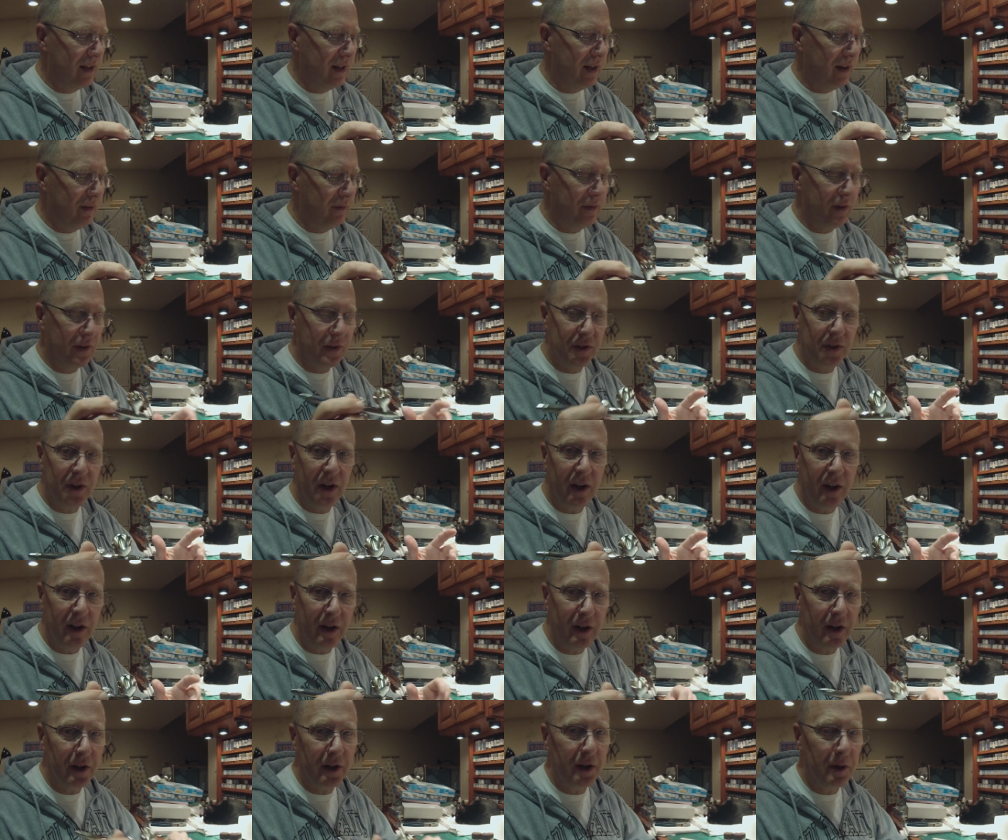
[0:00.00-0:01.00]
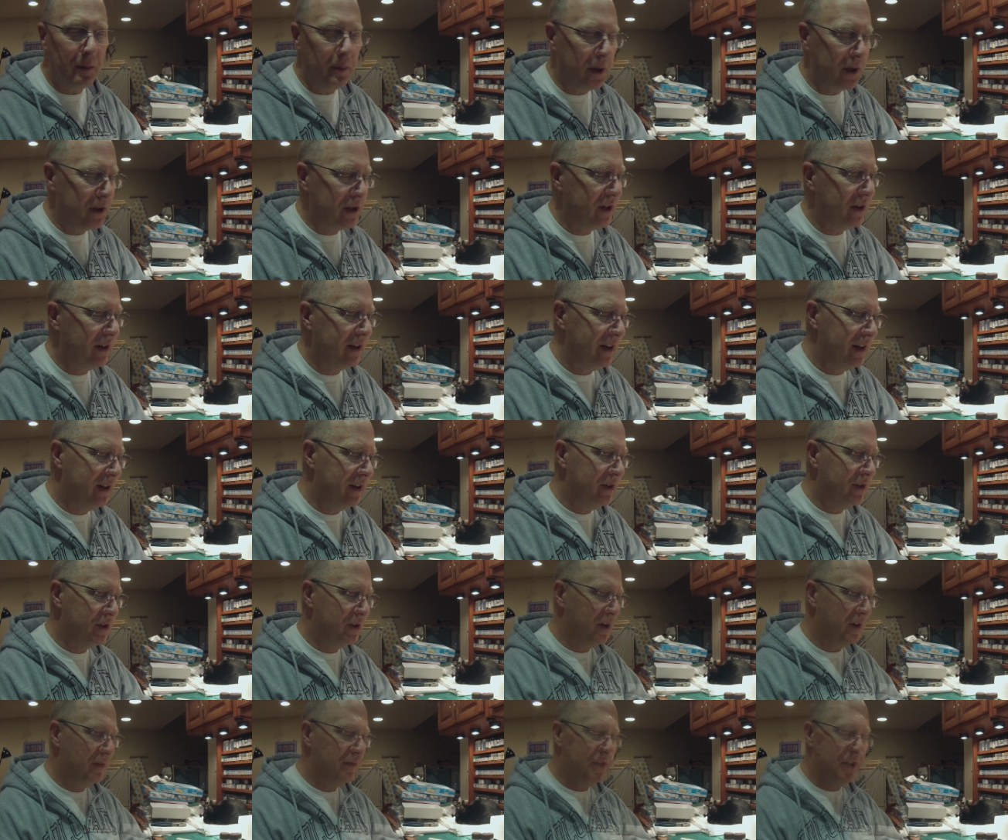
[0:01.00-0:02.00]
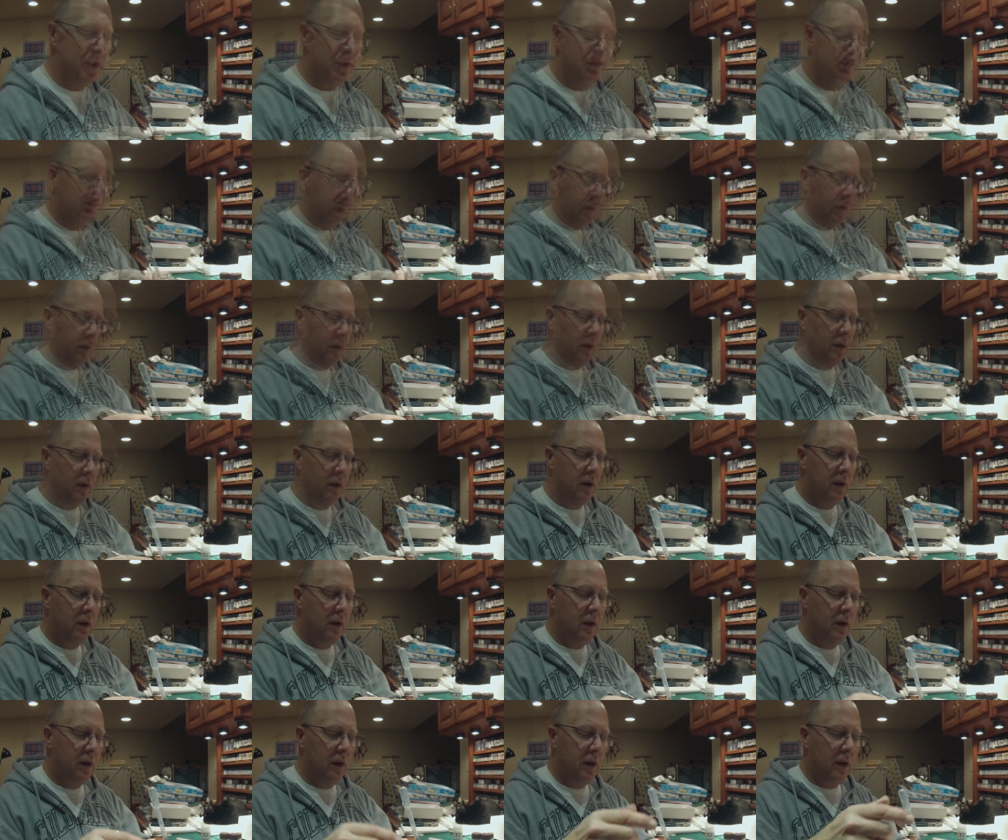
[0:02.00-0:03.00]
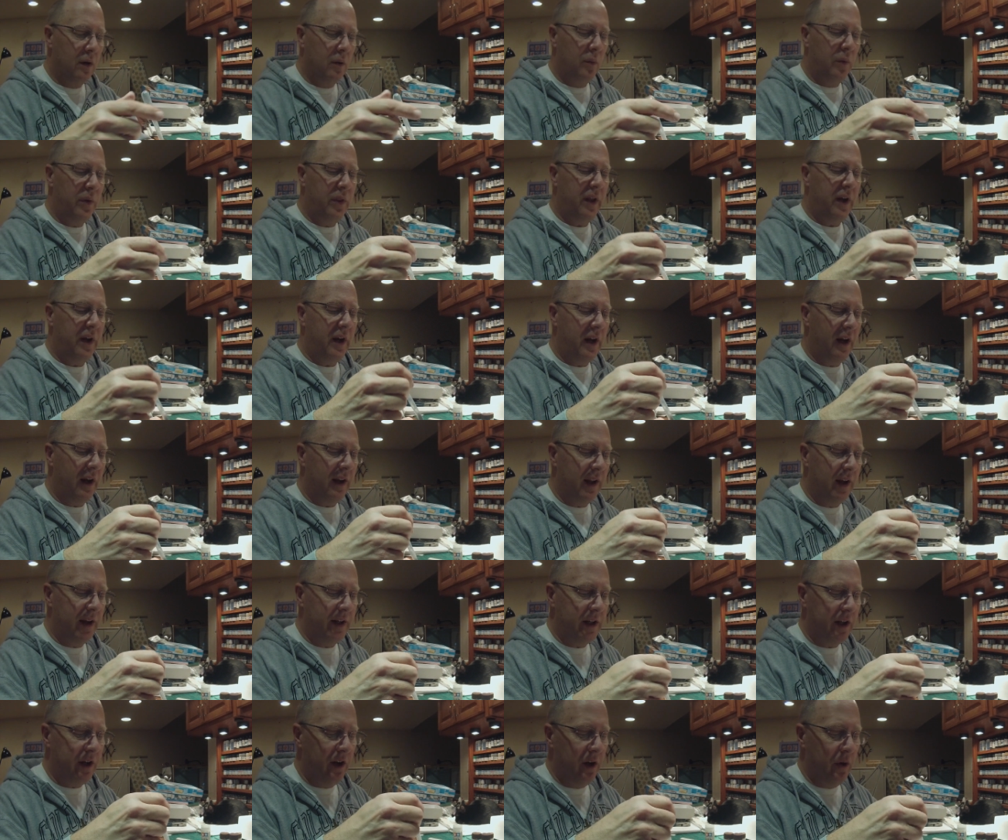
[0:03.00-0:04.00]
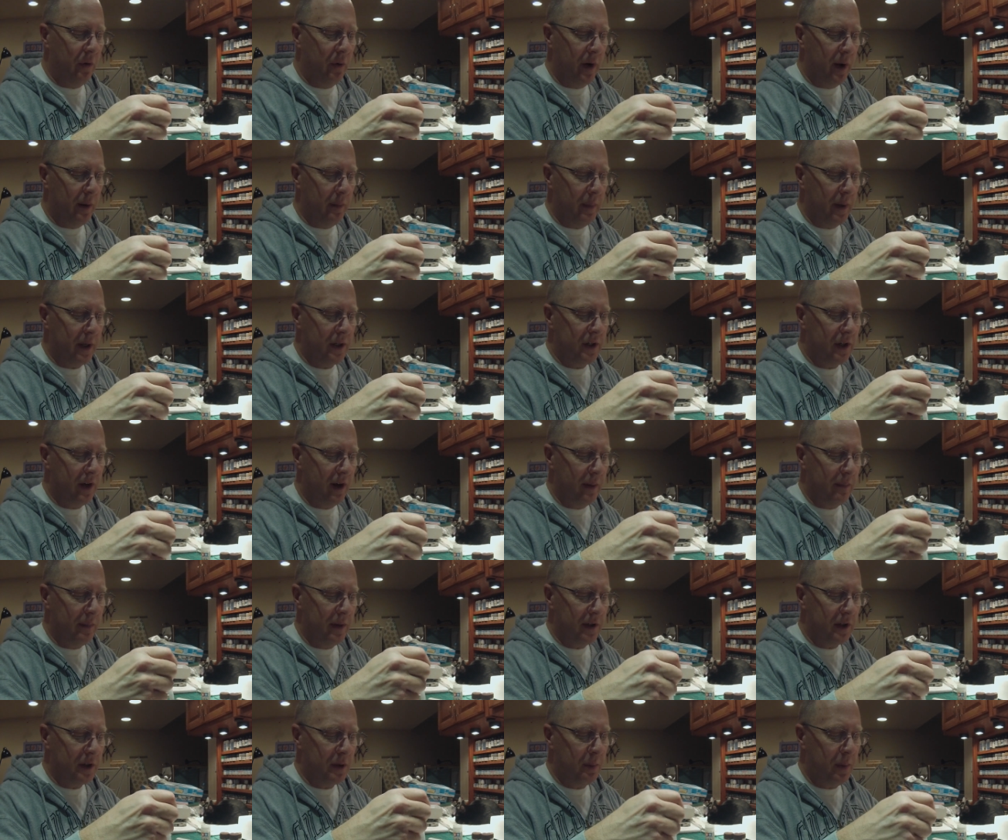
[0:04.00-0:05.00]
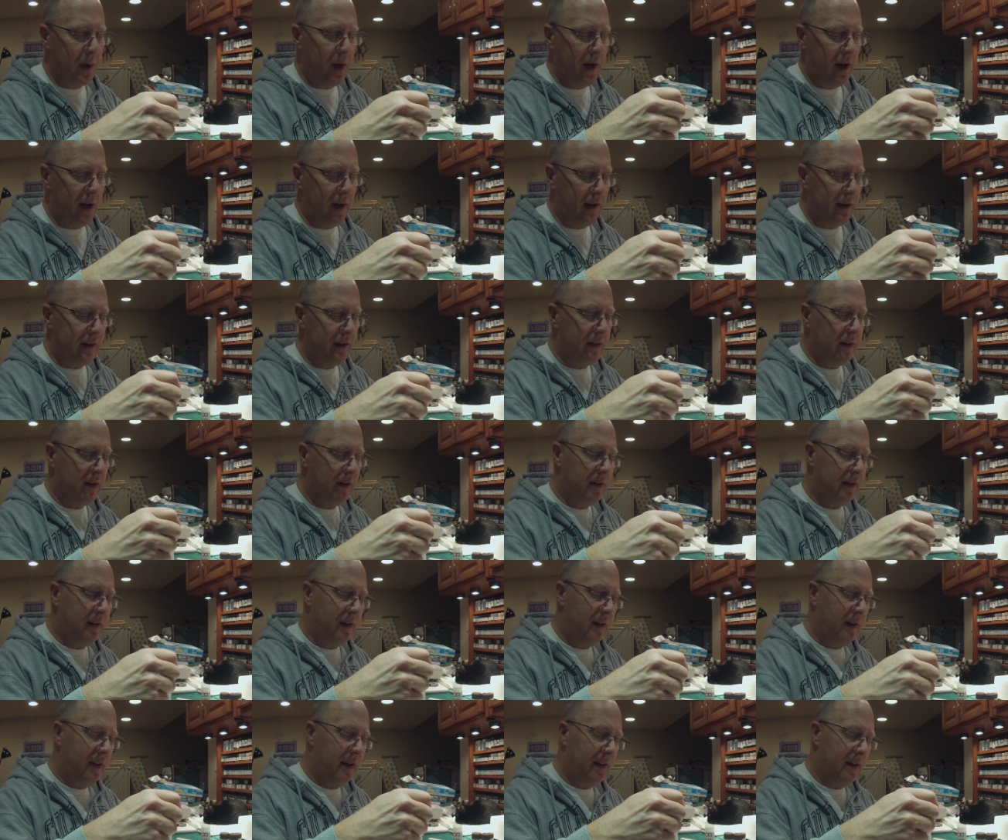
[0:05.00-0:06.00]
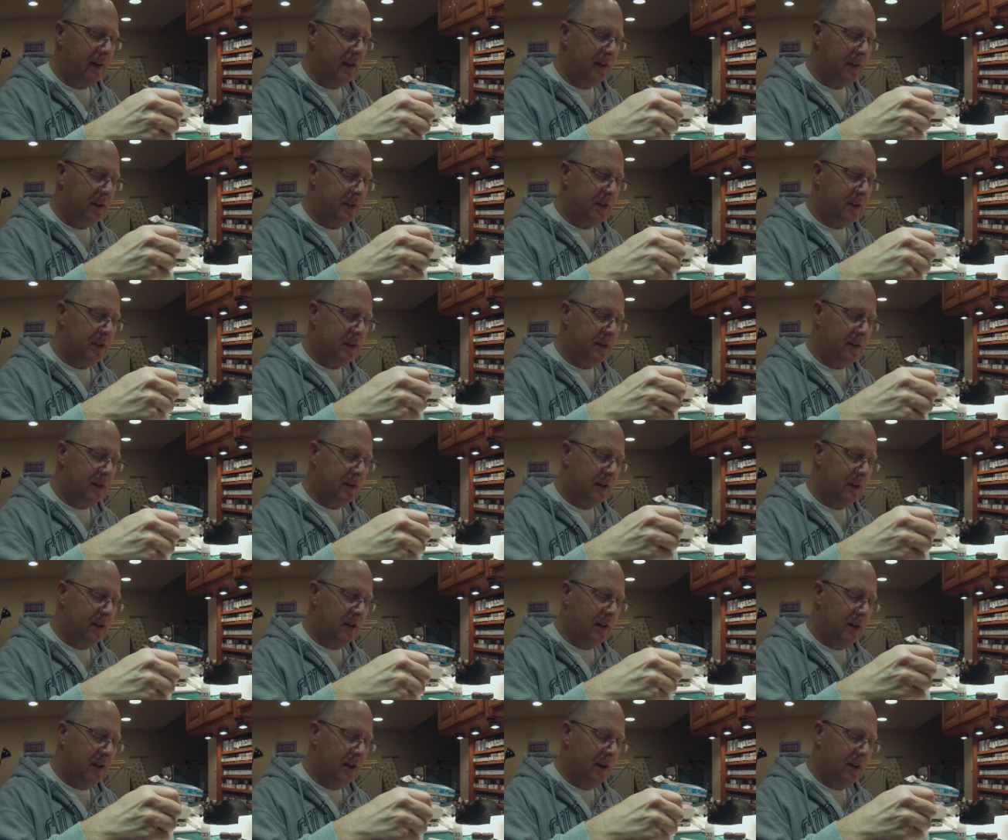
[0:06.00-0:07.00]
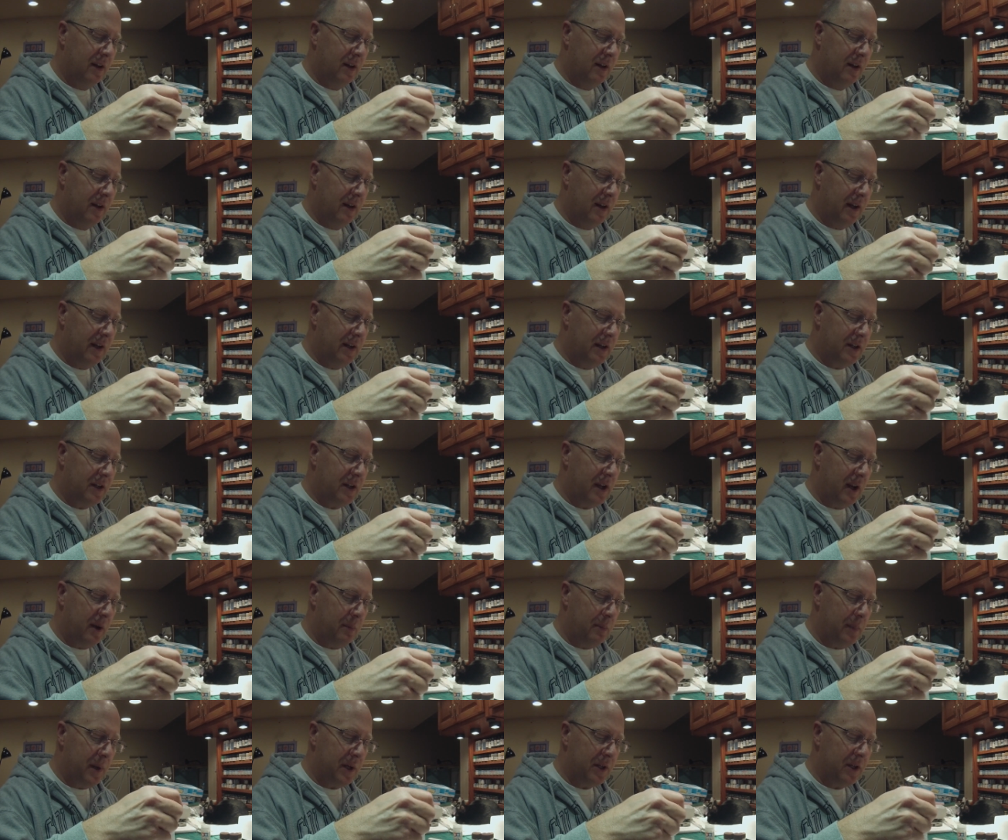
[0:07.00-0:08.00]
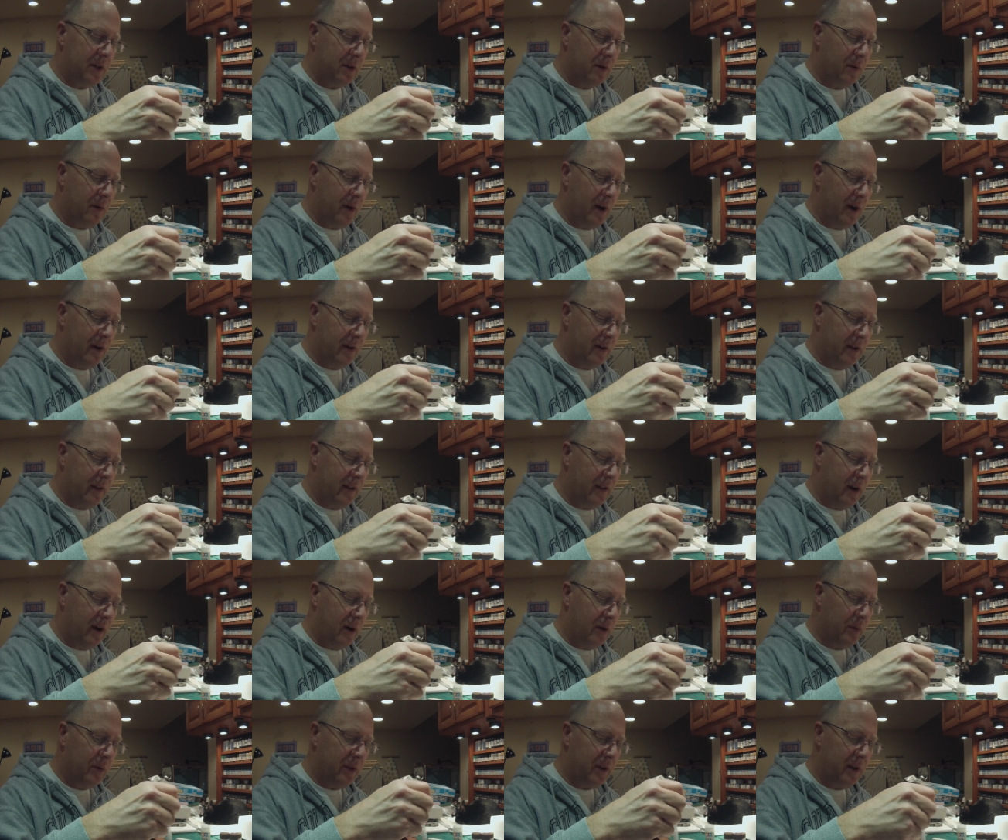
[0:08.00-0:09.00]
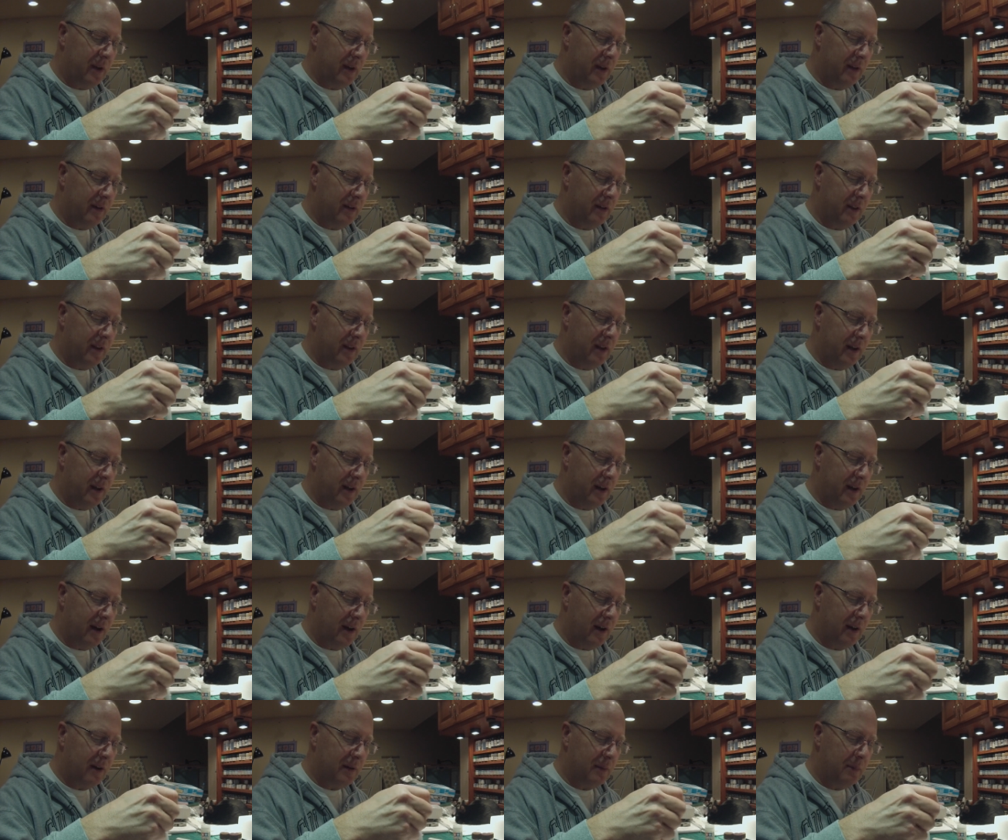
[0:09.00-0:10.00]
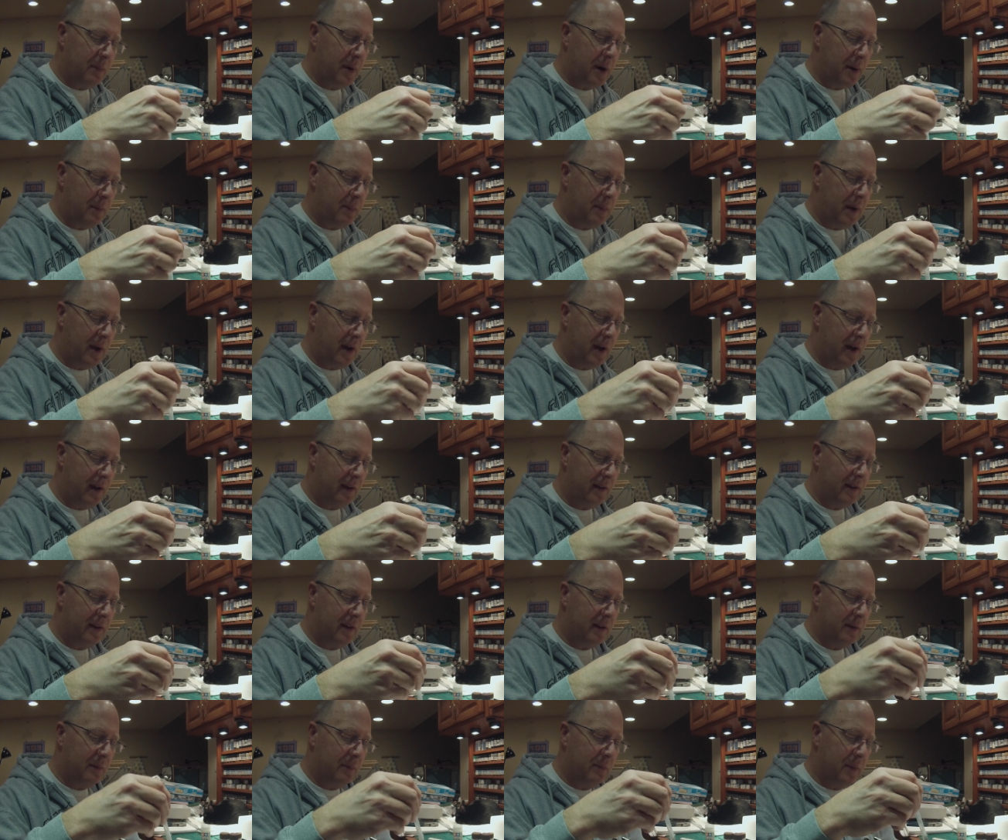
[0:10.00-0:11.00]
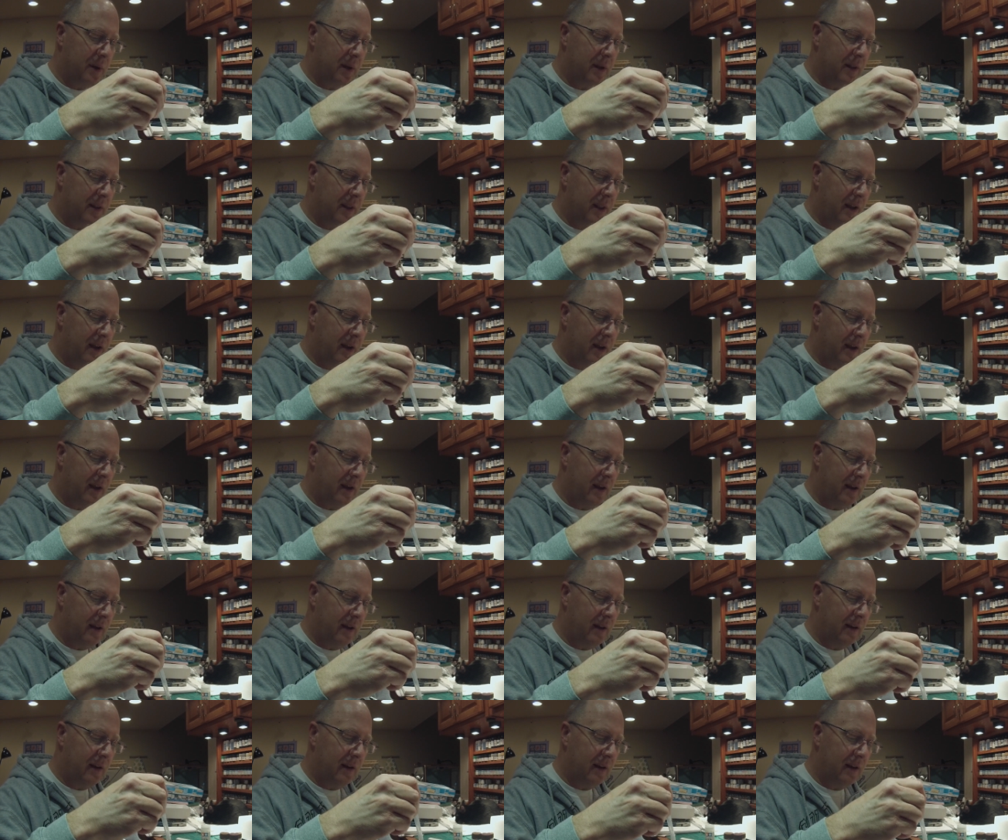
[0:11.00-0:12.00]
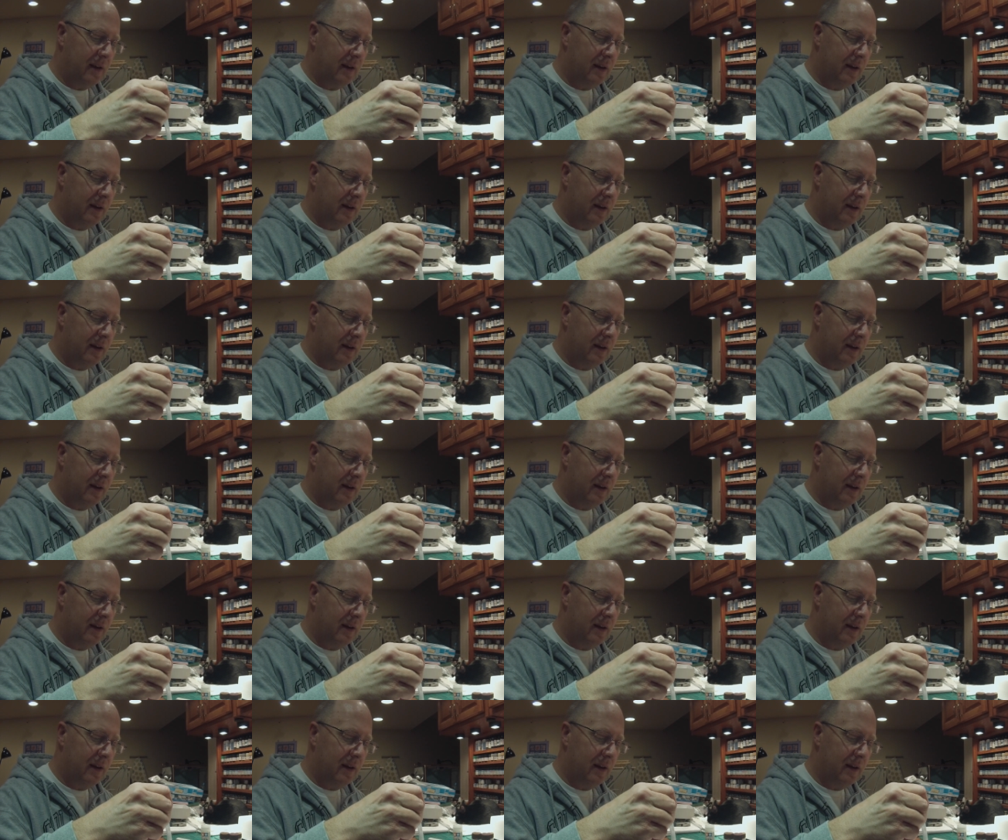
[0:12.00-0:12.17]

If Phil's getting a commission, he deserves it. One thing I like to do when I'm mixing up this paint is I just kind of mix it around in there with the end of the pipette, but then